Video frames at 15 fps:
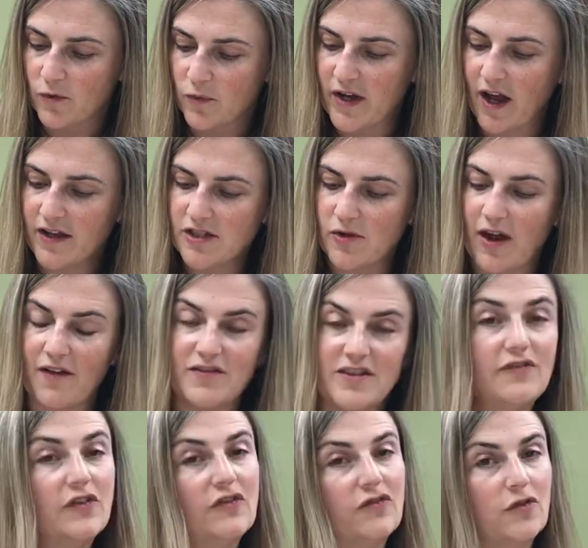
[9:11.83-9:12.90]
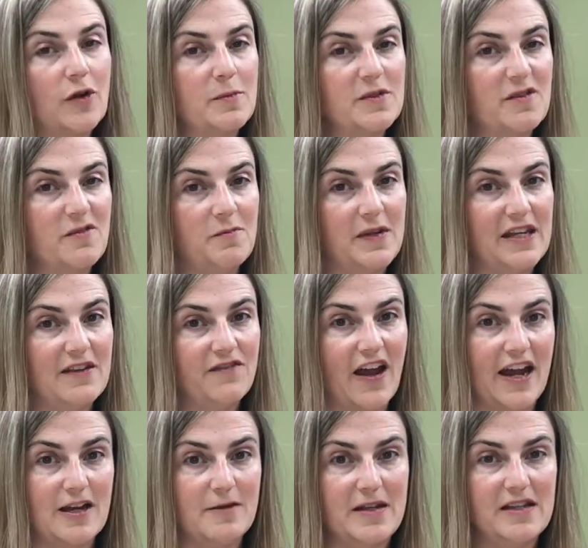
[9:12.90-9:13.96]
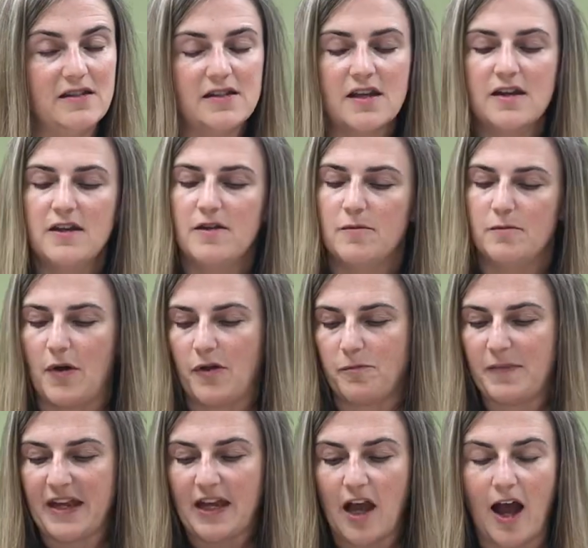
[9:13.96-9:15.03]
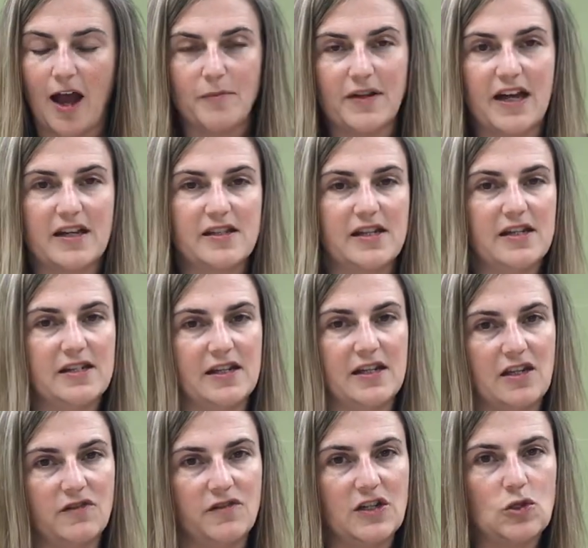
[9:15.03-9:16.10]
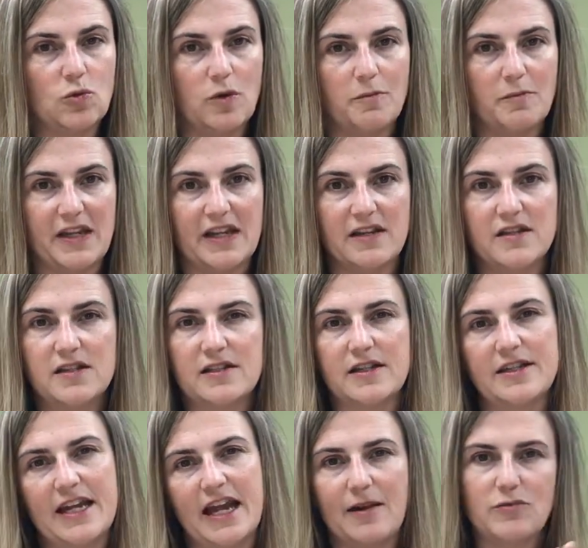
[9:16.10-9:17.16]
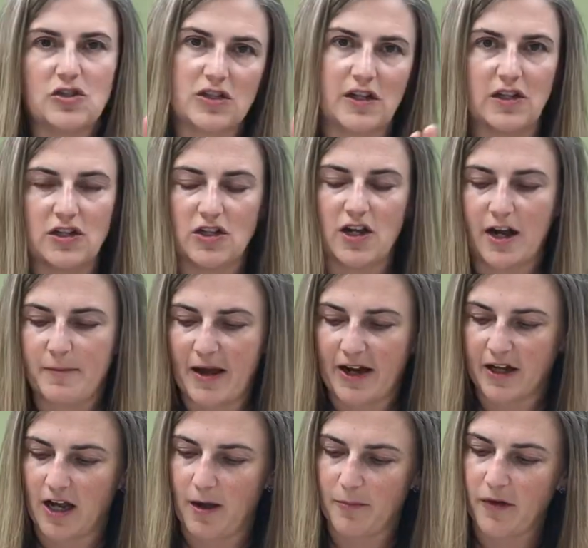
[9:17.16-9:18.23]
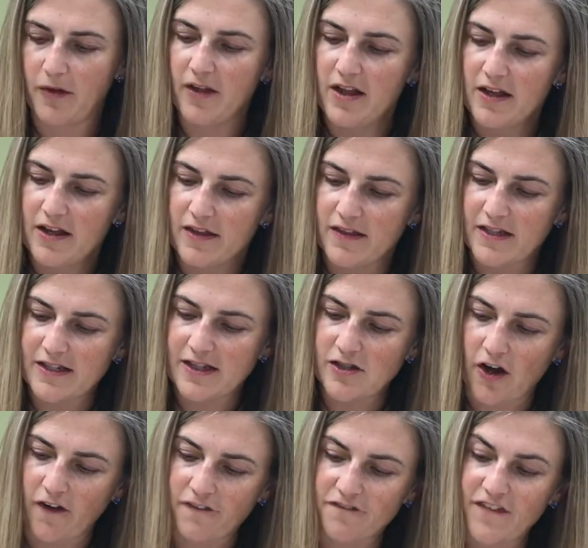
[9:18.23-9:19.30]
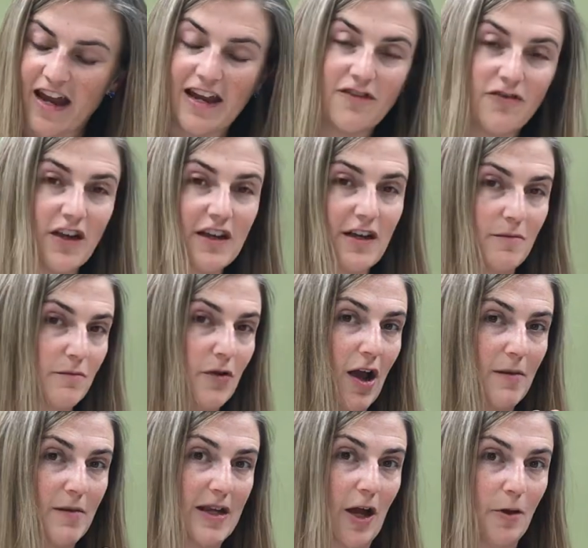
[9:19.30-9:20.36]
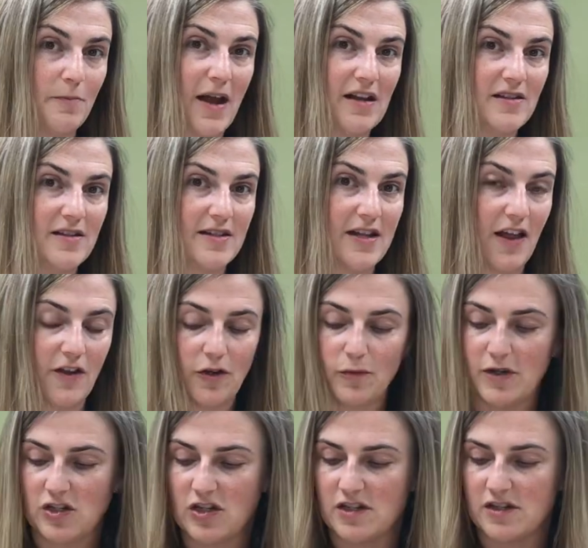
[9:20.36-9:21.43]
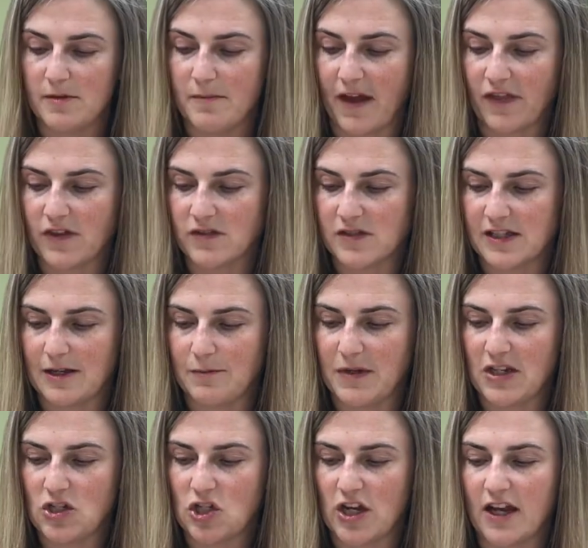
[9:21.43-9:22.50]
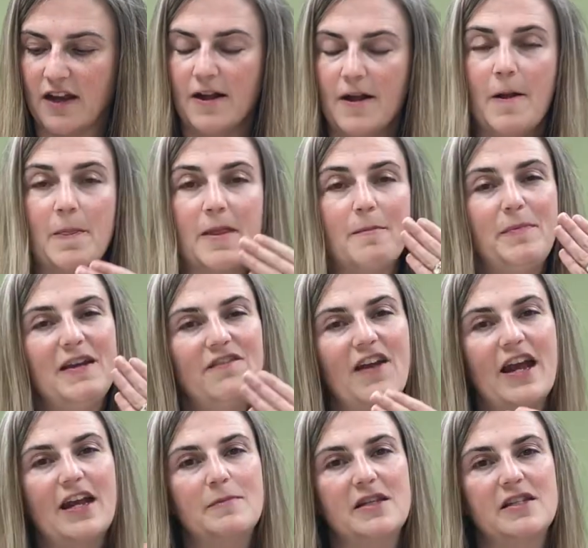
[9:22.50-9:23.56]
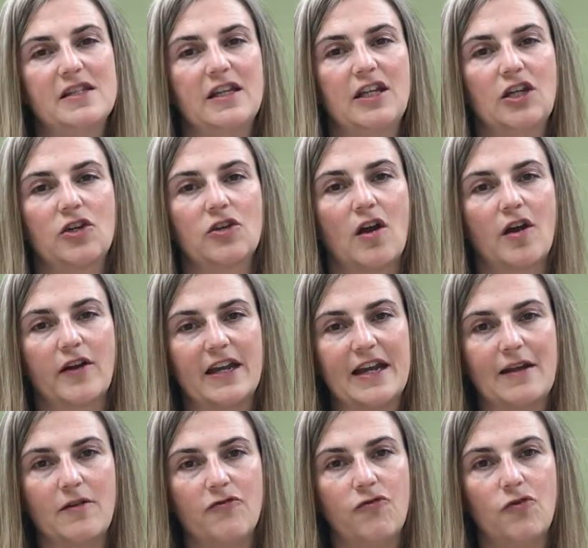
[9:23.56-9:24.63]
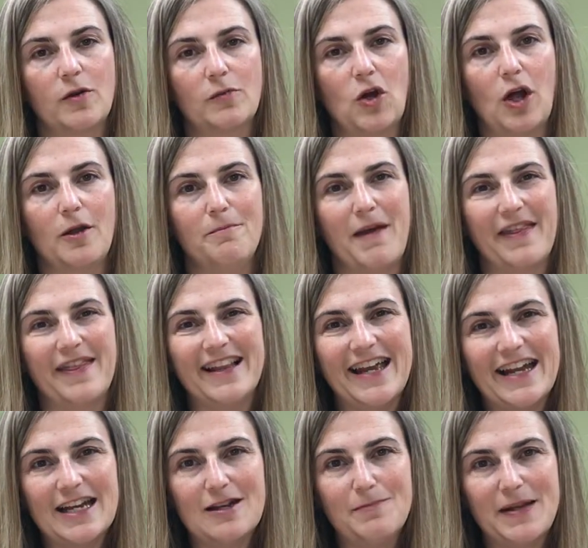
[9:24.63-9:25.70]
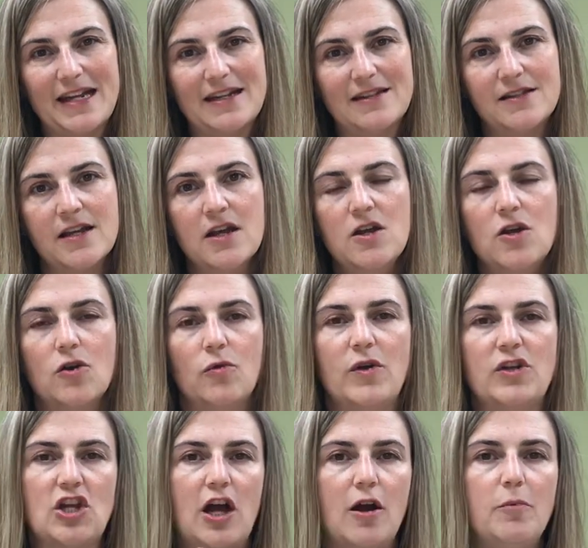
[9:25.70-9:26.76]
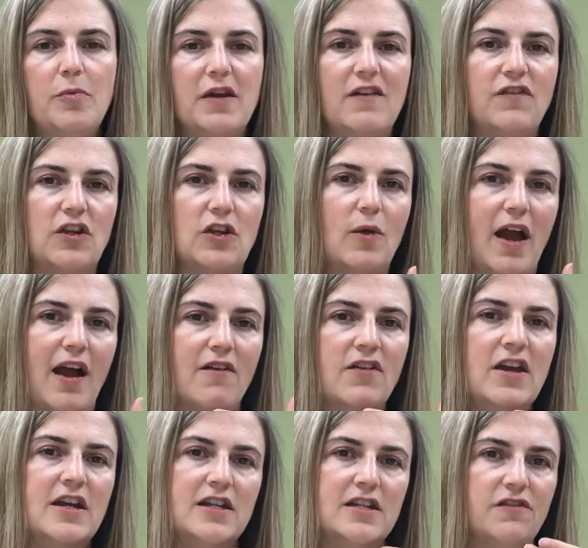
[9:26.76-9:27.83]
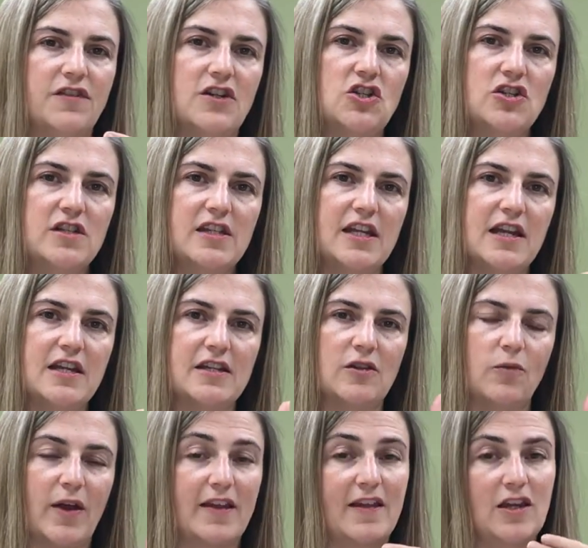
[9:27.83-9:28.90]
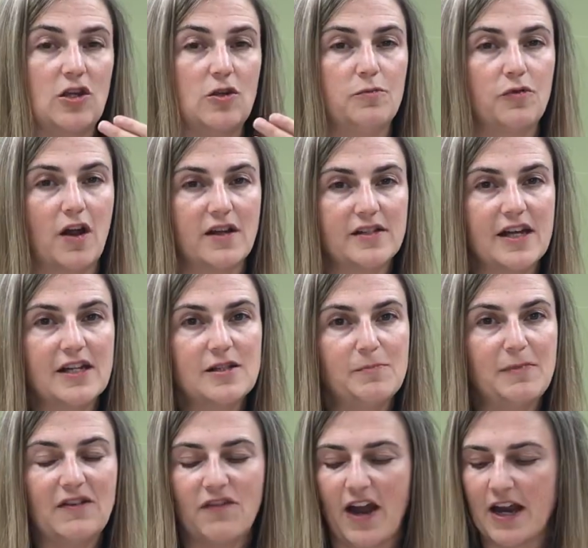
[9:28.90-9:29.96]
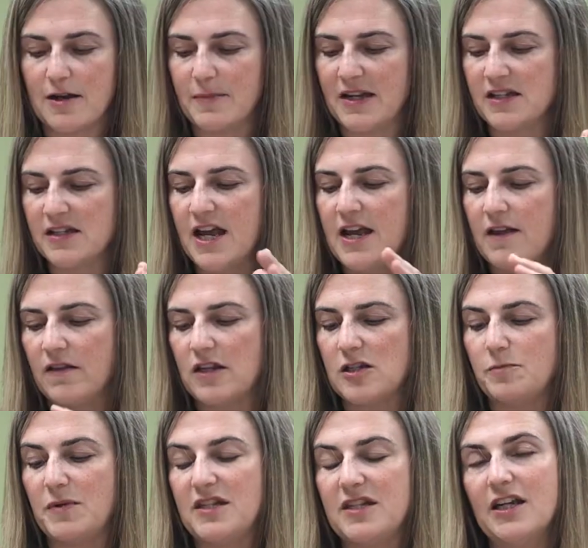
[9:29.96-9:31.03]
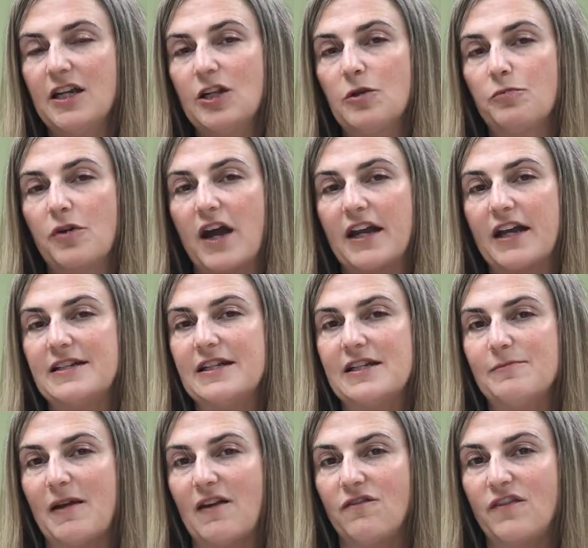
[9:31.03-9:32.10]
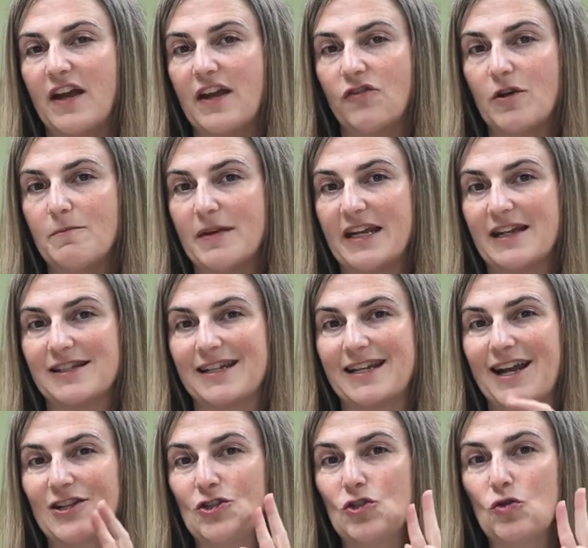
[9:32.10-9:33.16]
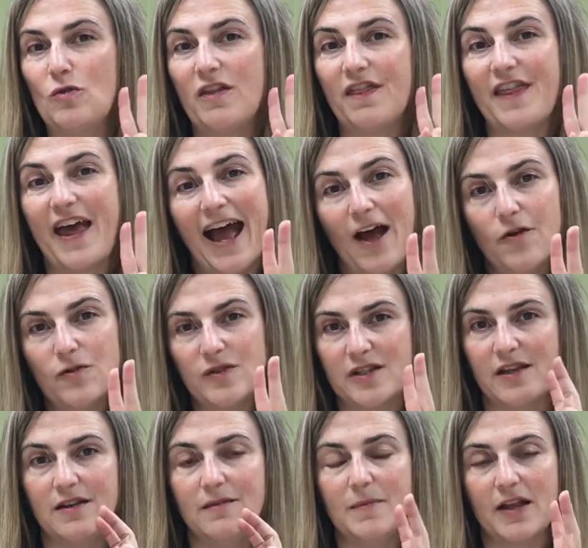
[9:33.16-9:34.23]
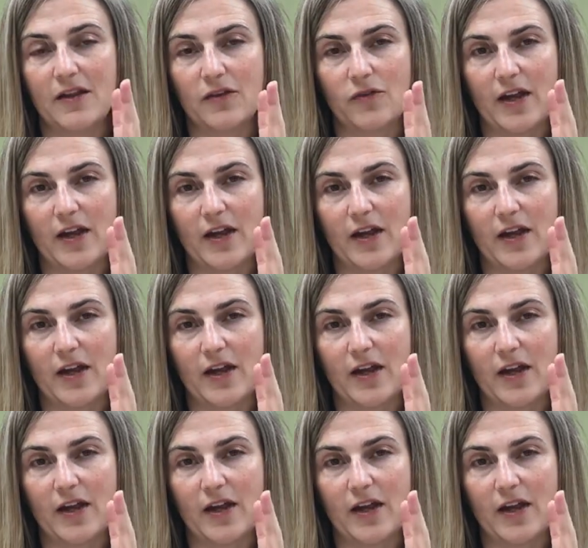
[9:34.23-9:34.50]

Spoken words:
We also have different forms of B vitamins, both B complexes and individual Bs. Today I'm just going to talk about a couple. This is our favorite and probably our best seller, which is the methyl CPG. The B vitamins in here are in a form called methylated Bs, which help if you have deficiencies in the way that you process B vitamins. This particular product is my favorite because it has 2,000